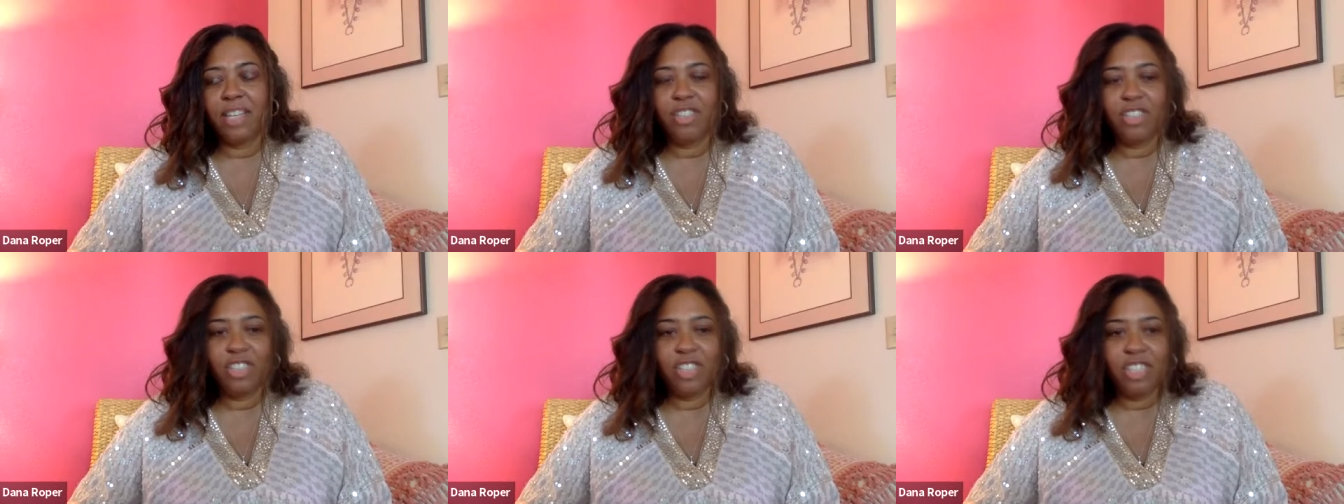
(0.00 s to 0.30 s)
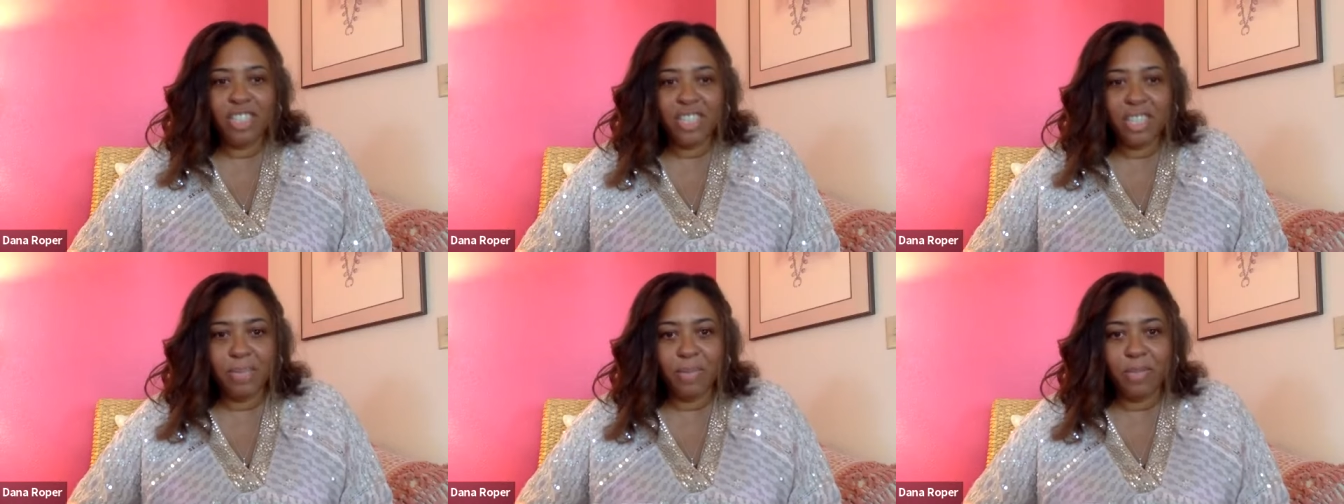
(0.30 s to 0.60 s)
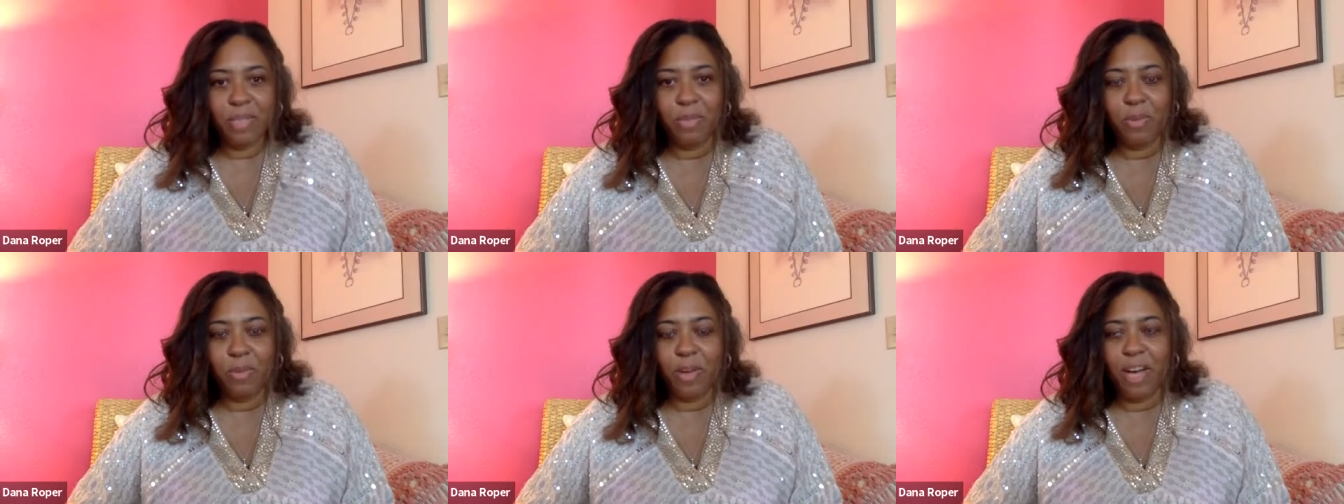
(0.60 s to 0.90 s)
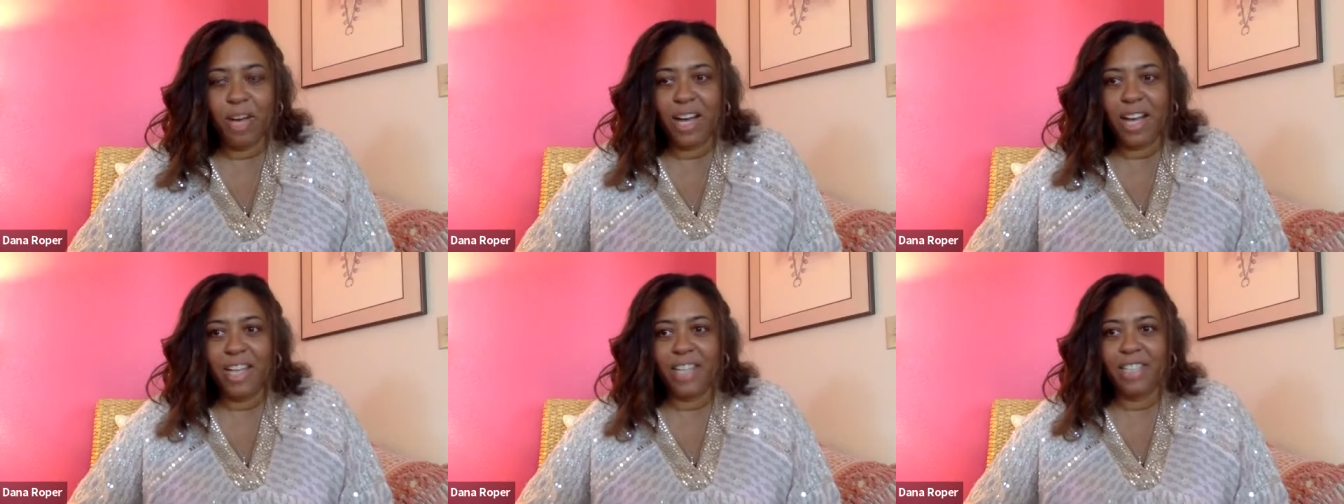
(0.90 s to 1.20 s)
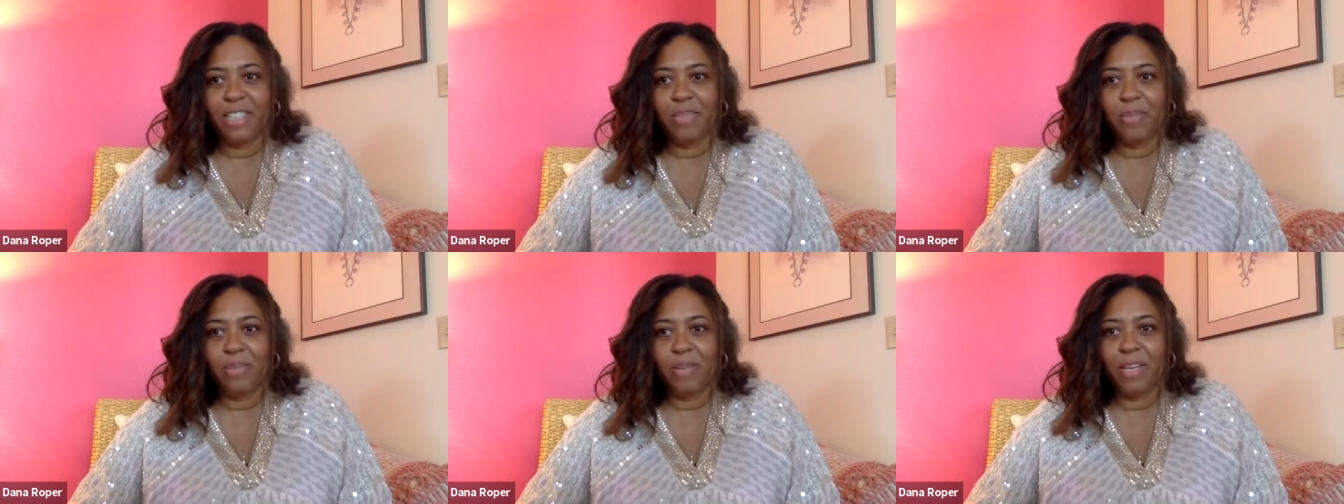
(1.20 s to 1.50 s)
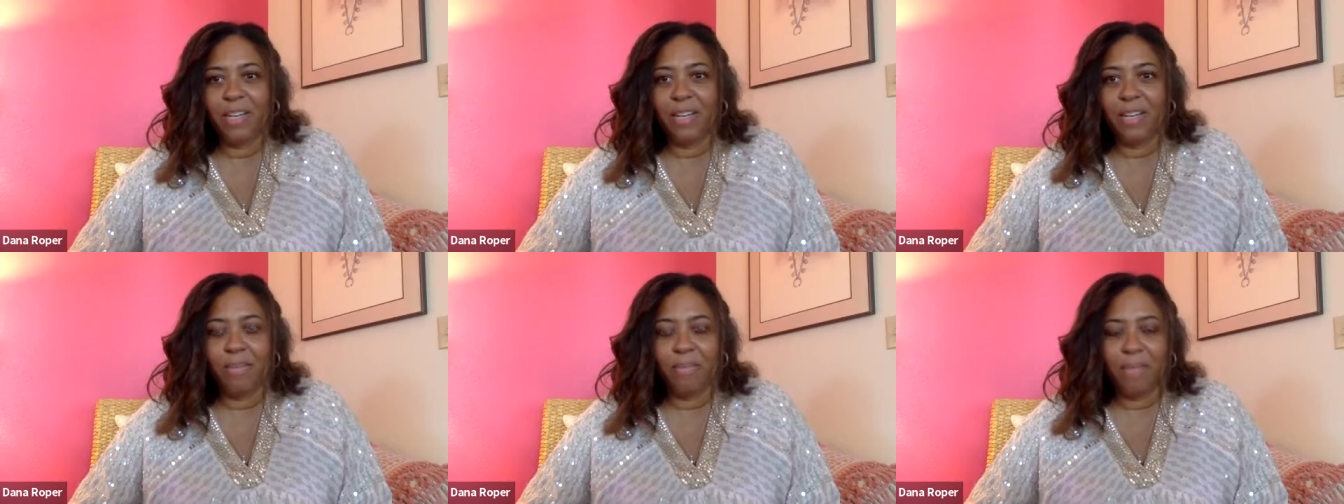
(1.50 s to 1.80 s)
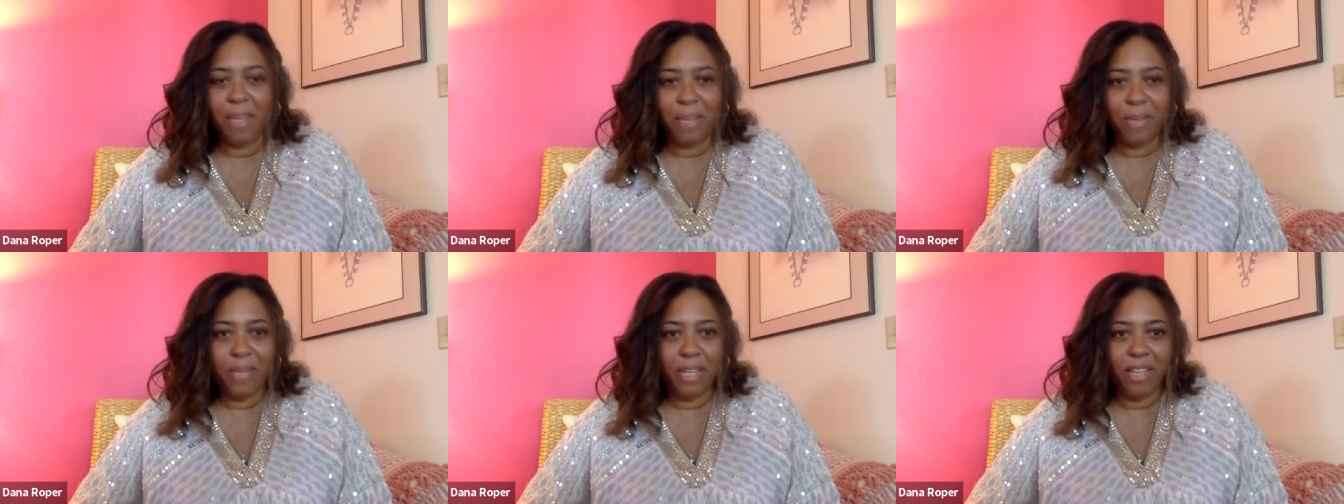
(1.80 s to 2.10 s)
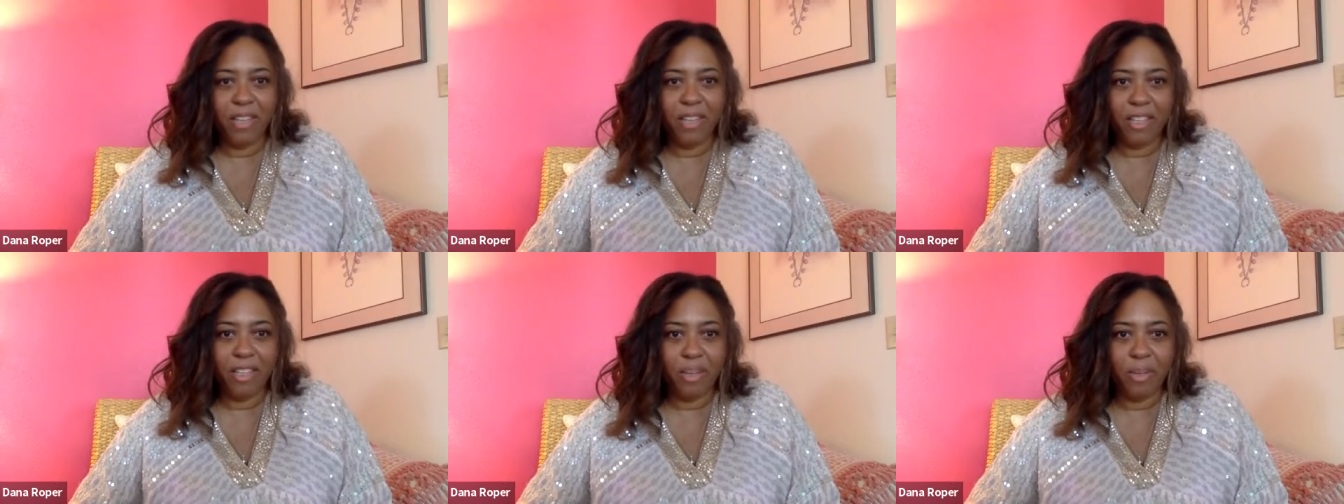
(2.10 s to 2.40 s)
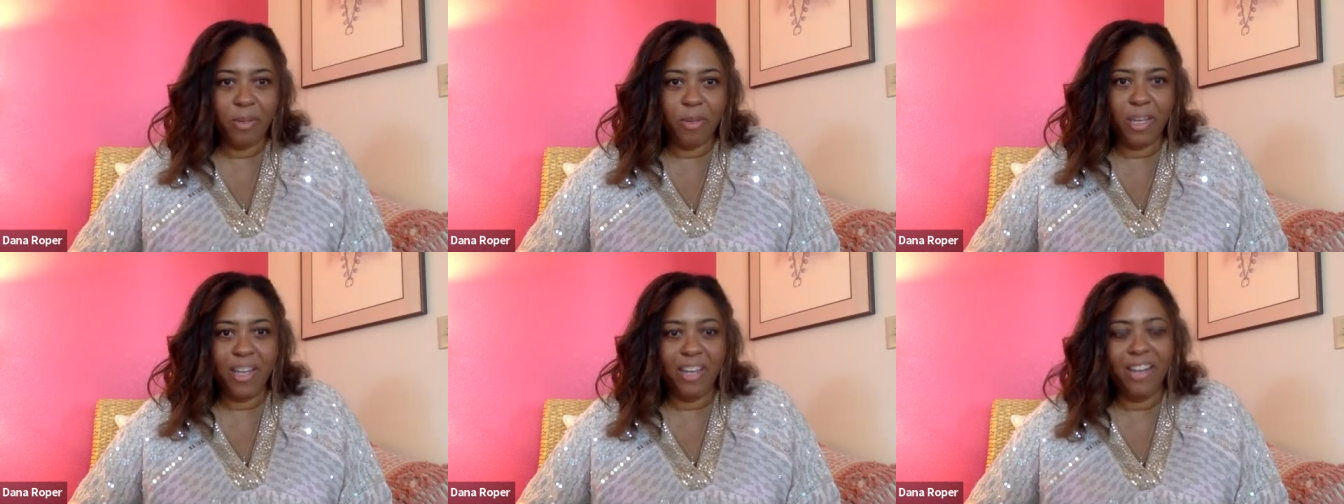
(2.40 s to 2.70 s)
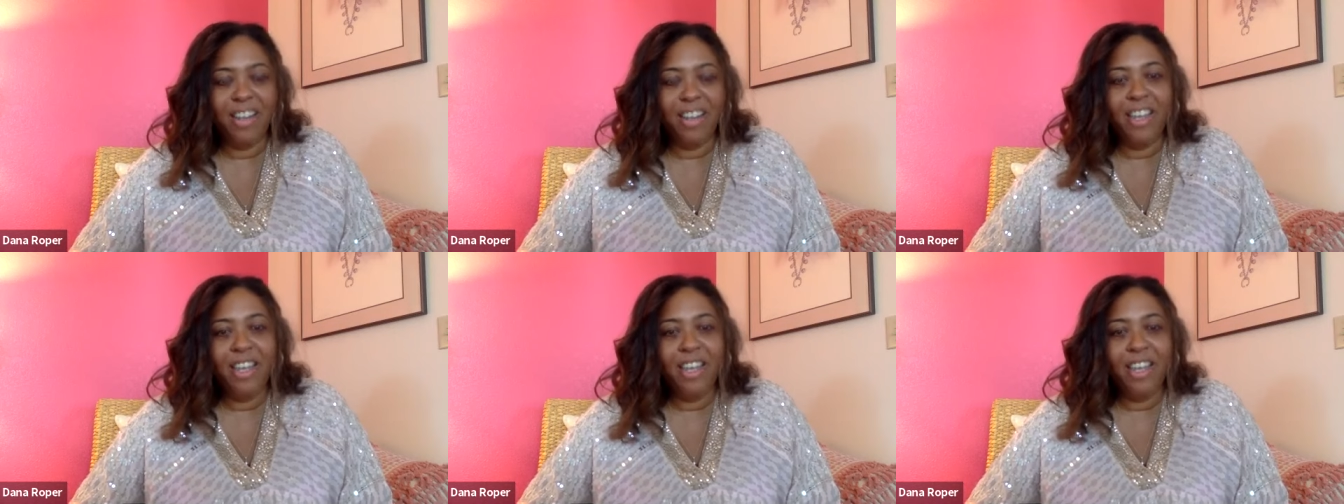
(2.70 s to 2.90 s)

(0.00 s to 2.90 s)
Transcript: shouldn't say I'm surprised, but maybe a little bit